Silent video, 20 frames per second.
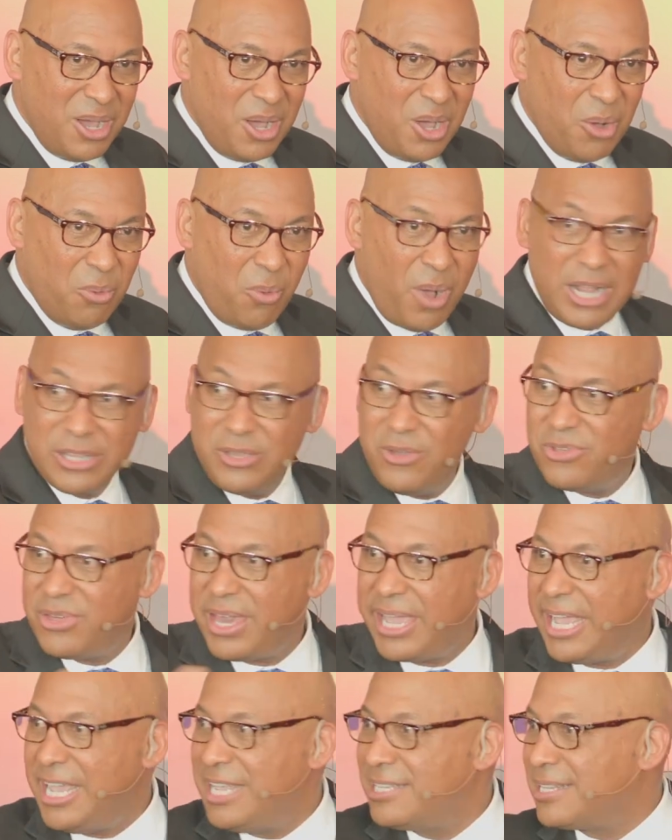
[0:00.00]
While you
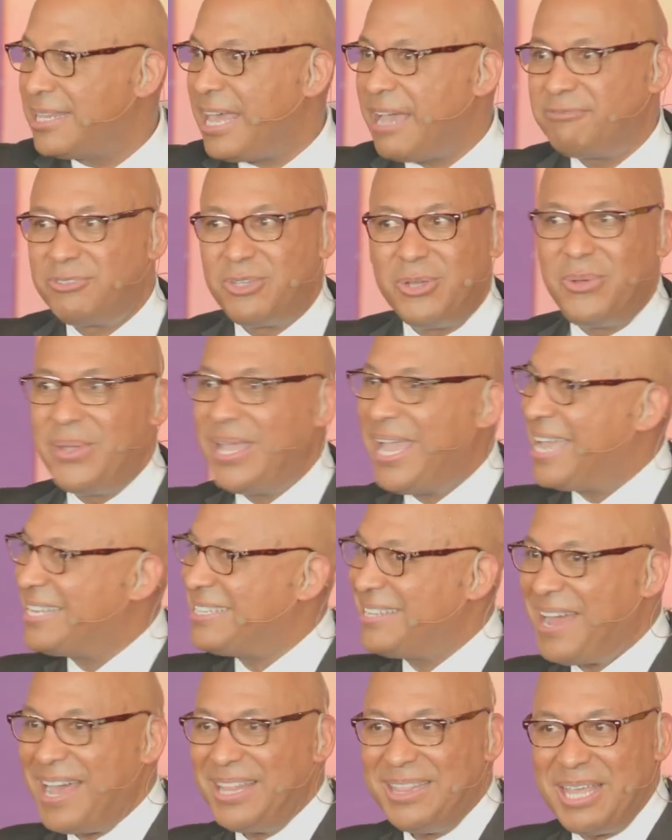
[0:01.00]
think he's left you, he has
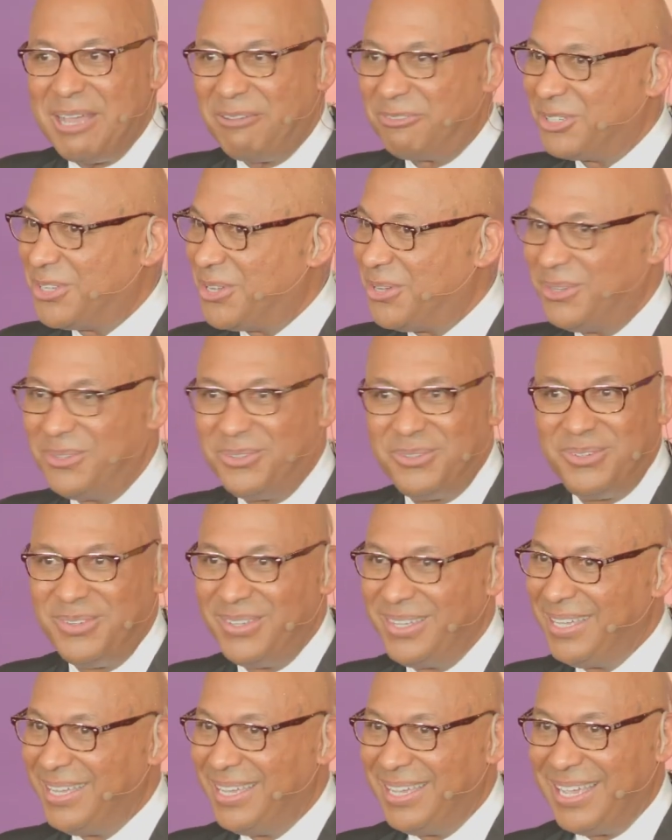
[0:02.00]
not left you.
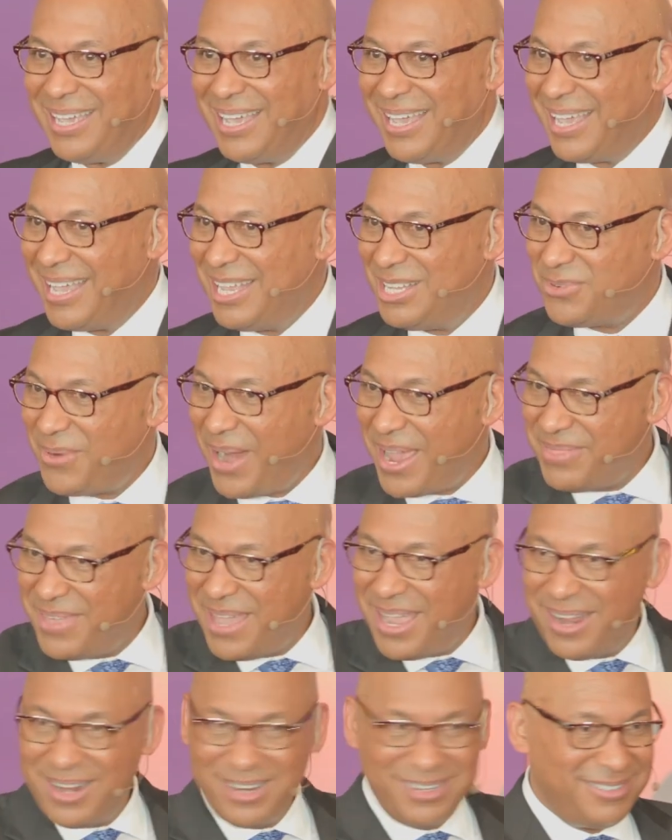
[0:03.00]
He's right
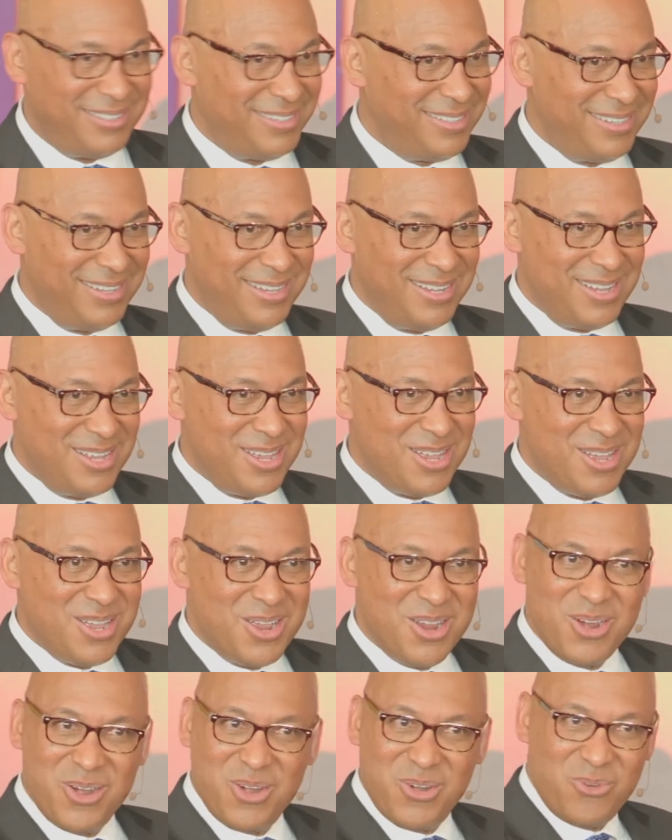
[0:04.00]
there,
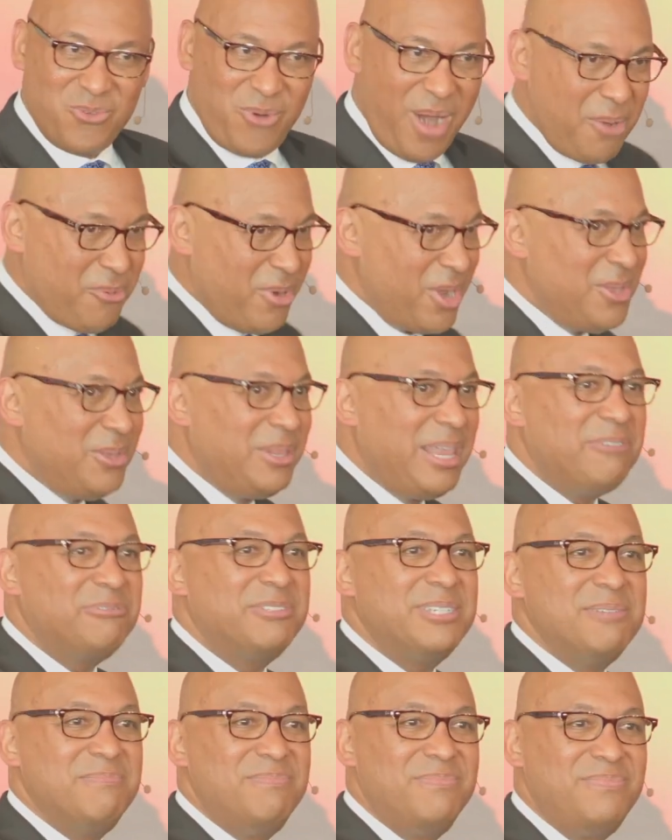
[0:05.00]
right where you left
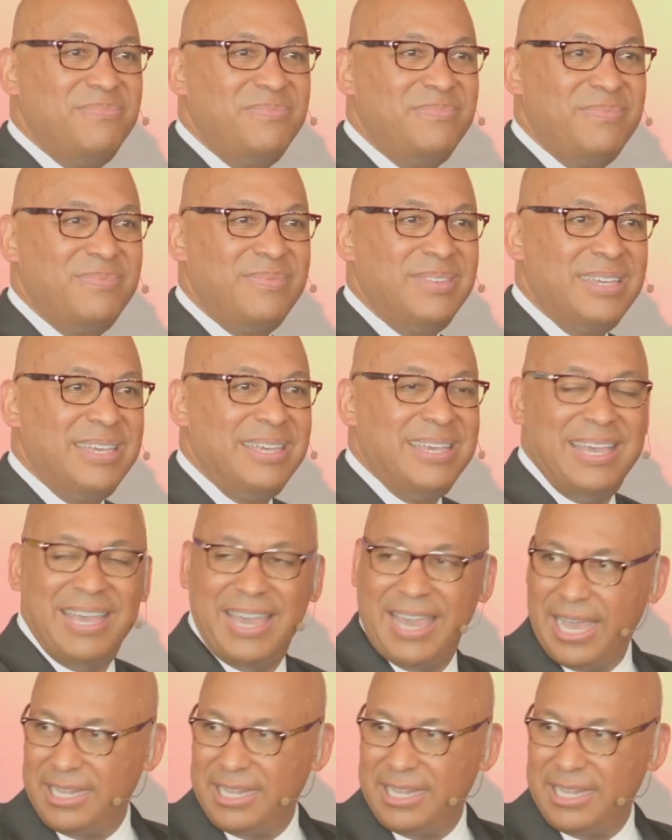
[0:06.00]
him.